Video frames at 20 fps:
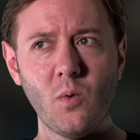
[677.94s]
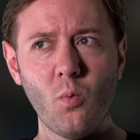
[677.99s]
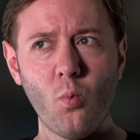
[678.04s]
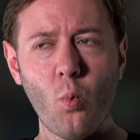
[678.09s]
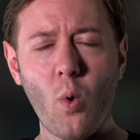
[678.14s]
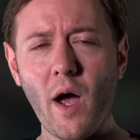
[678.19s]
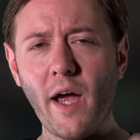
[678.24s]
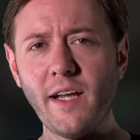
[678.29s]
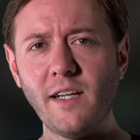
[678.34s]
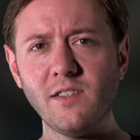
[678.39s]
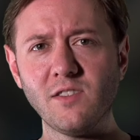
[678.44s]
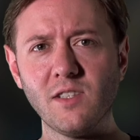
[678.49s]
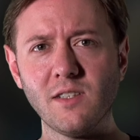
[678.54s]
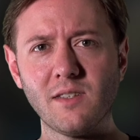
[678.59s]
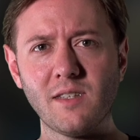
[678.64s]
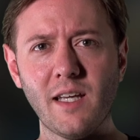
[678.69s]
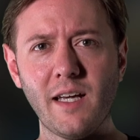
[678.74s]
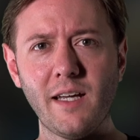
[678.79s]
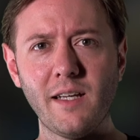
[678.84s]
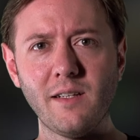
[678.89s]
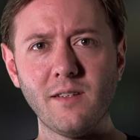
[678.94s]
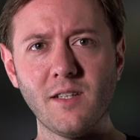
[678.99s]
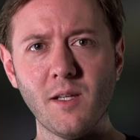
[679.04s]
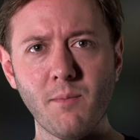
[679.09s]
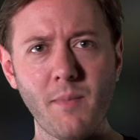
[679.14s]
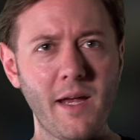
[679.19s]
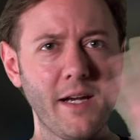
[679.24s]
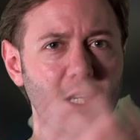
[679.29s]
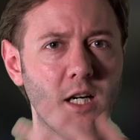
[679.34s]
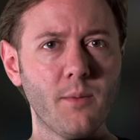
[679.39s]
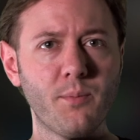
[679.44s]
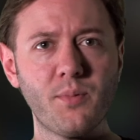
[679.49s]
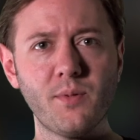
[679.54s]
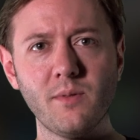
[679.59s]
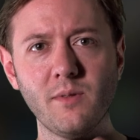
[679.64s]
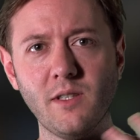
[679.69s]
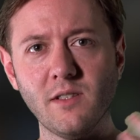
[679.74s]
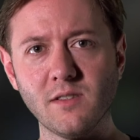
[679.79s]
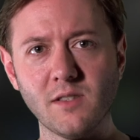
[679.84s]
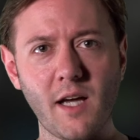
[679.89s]
why is it that the makeup
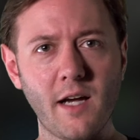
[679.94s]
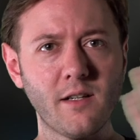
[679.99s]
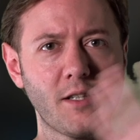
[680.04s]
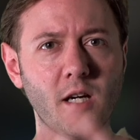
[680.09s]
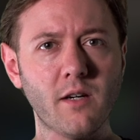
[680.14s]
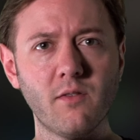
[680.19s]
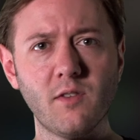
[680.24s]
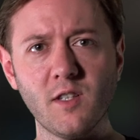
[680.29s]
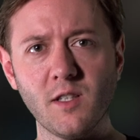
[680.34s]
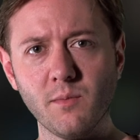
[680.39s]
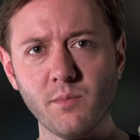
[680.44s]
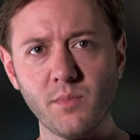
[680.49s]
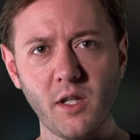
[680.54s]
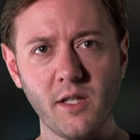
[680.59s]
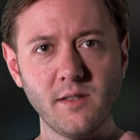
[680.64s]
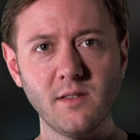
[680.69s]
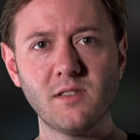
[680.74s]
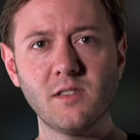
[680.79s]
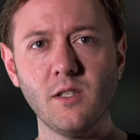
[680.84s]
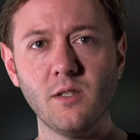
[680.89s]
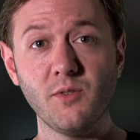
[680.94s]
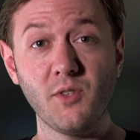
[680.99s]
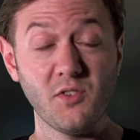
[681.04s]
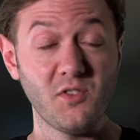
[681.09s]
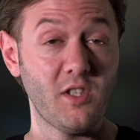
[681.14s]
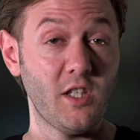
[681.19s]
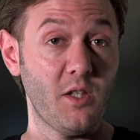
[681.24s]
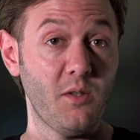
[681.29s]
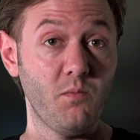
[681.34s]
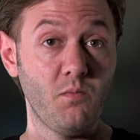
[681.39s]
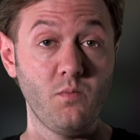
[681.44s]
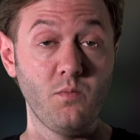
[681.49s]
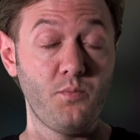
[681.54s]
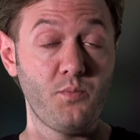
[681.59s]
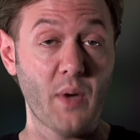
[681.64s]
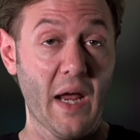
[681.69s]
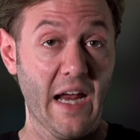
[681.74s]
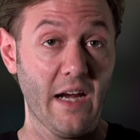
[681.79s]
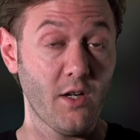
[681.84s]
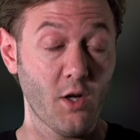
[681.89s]
is not covered in blood still? Does he
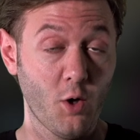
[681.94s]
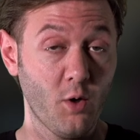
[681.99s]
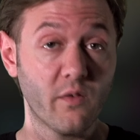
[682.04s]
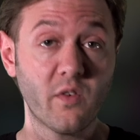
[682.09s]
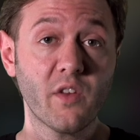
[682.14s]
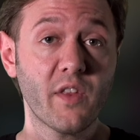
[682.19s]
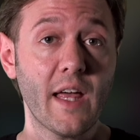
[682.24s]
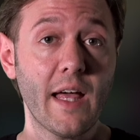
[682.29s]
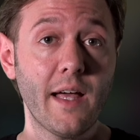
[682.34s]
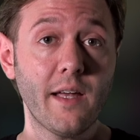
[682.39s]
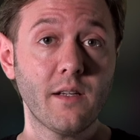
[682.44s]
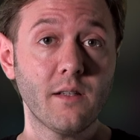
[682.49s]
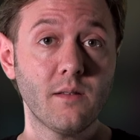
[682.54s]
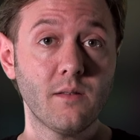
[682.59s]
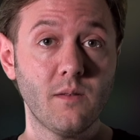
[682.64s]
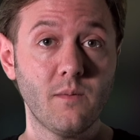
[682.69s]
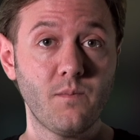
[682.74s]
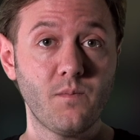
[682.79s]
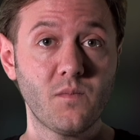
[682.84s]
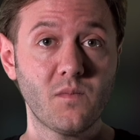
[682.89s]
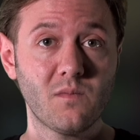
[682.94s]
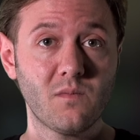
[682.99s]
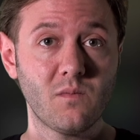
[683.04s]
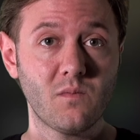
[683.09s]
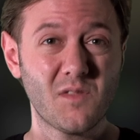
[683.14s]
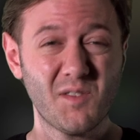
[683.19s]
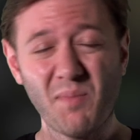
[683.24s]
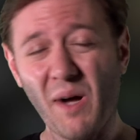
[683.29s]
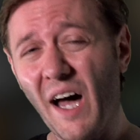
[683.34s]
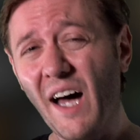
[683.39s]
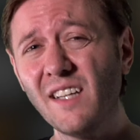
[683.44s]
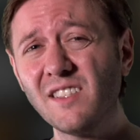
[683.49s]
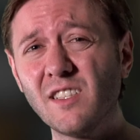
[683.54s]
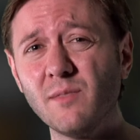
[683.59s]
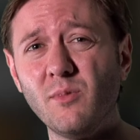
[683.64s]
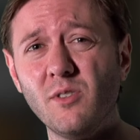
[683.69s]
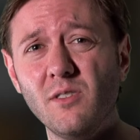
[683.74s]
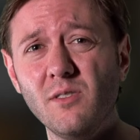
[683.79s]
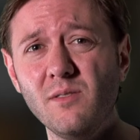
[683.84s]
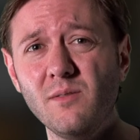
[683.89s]
paint over that? It's
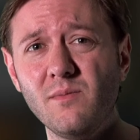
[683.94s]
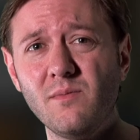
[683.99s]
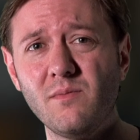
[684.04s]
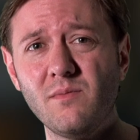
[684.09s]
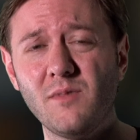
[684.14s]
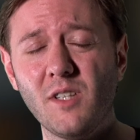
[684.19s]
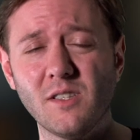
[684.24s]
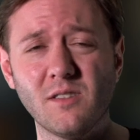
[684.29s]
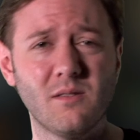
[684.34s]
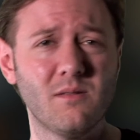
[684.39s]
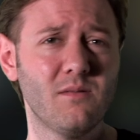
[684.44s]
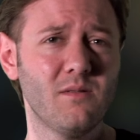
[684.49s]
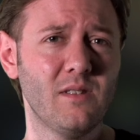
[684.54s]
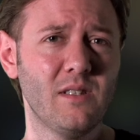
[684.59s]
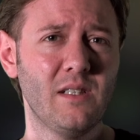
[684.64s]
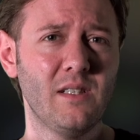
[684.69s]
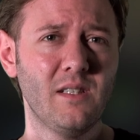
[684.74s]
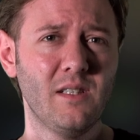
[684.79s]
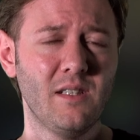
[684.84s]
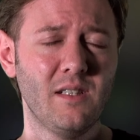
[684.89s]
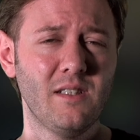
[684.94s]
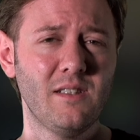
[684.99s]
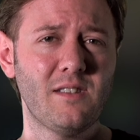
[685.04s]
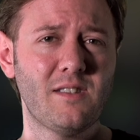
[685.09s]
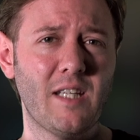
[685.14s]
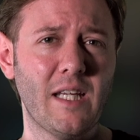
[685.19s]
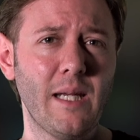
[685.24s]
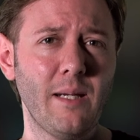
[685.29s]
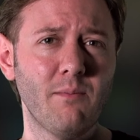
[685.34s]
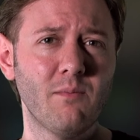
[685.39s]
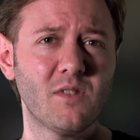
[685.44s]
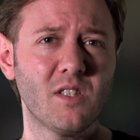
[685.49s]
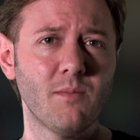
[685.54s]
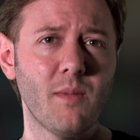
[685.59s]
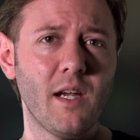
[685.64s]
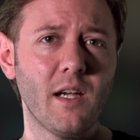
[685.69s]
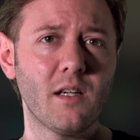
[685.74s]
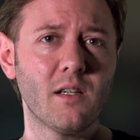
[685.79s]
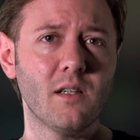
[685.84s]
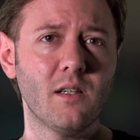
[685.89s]
possible. Doesn't seem to
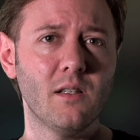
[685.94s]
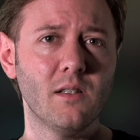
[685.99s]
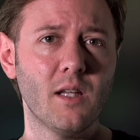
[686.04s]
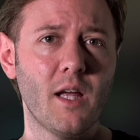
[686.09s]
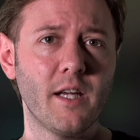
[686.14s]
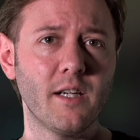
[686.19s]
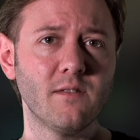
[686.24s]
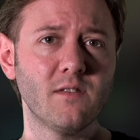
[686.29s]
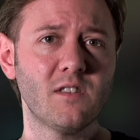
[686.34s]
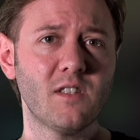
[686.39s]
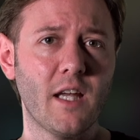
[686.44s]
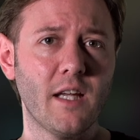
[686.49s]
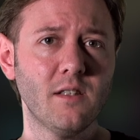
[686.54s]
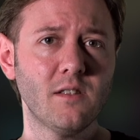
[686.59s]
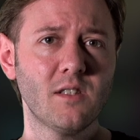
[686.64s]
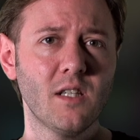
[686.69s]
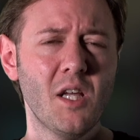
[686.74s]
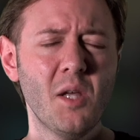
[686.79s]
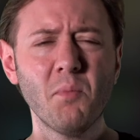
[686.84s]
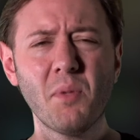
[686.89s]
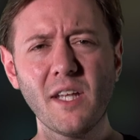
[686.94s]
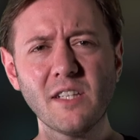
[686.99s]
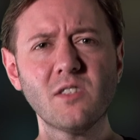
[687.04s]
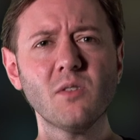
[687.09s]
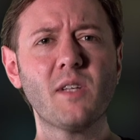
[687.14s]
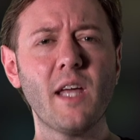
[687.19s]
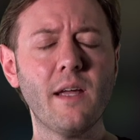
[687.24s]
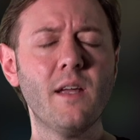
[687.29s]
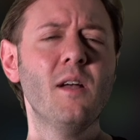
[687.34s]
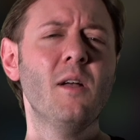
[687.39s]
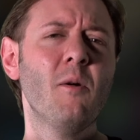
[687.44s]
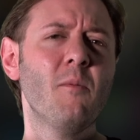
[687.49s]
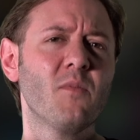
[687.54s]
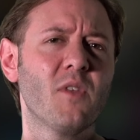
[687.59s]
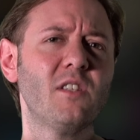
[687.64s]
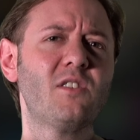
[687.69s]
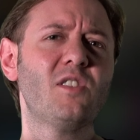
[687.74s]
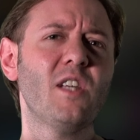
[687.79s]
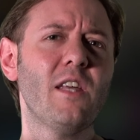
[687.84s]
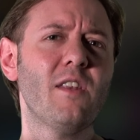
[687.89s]
make a lot of sense, but that's okay.
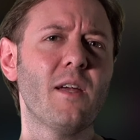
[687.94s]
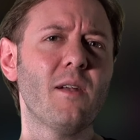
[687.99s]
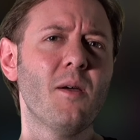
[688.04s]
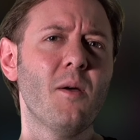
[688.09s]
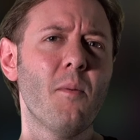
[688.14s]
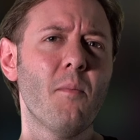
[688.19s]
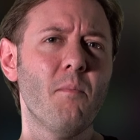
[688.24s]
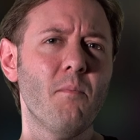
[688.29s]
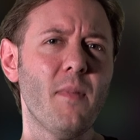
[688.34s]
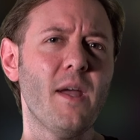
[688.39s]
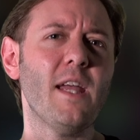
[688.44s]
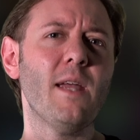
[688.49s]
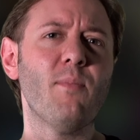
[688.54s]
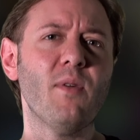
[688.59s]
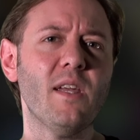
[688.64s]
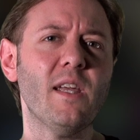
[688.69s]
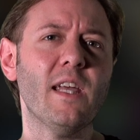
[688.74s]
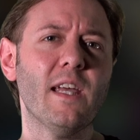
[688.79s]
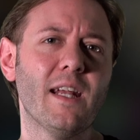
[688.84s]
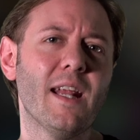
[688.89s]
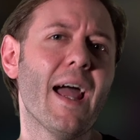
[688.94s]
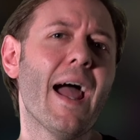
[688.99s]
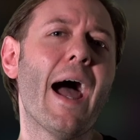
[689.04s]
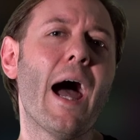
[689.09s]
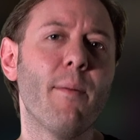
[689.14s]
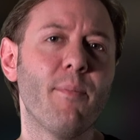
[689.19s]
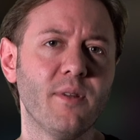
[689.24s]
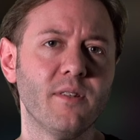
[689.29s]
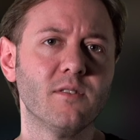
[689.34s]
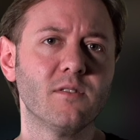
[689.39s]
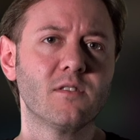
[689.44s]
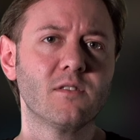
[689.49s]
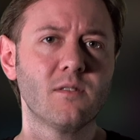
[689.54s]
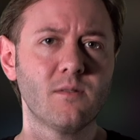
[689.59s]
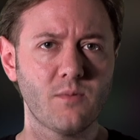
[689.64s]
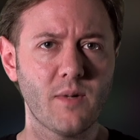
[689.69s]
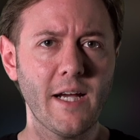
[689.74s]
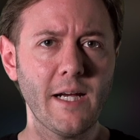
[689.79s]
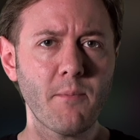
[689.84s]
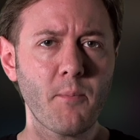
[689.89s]
Let's say that maybe it happens,
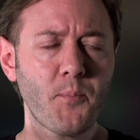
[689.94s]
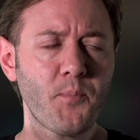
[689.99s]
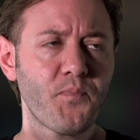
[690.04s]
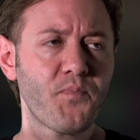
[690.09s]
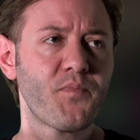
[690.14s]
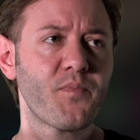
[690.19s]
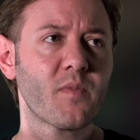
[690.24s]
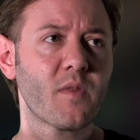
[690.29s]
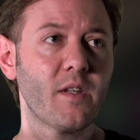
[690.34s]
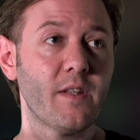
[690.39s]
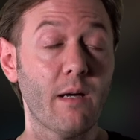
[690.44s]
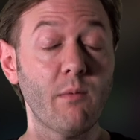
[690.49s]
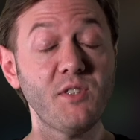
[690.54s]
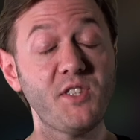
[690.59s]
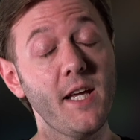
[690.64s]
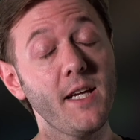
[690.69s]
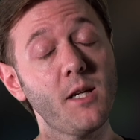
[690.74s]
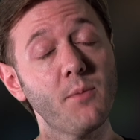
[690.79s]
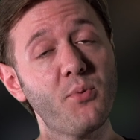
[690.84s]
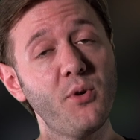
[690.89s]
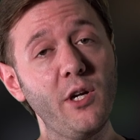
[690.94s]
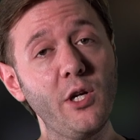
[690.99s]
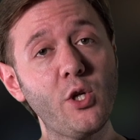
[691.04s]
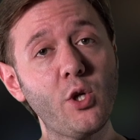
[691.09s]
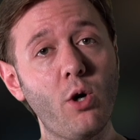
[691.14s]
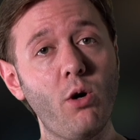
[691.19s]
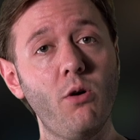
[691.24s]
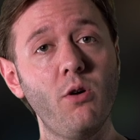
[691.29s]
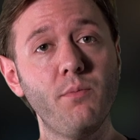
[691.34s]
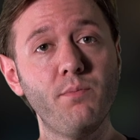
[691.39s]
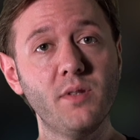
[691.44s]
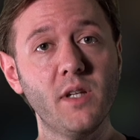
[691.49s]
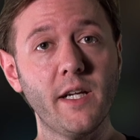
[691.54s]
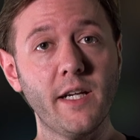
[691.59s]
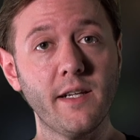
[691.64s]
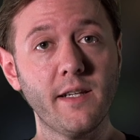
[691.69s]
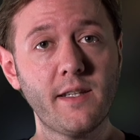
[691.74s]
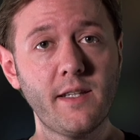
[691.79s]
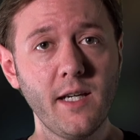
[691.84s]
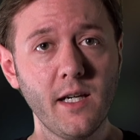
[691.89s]
right? That would take a pretty
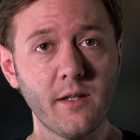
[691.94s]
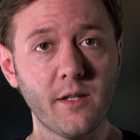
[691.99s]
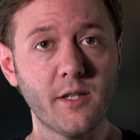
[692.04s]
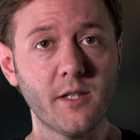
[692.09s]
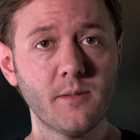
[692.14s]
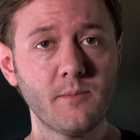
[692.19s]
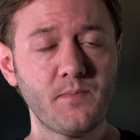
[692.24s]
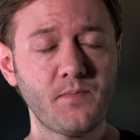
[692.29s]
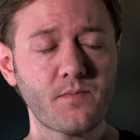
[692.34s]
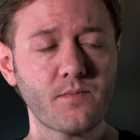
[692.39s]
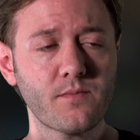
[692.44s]
cold-blooded killer,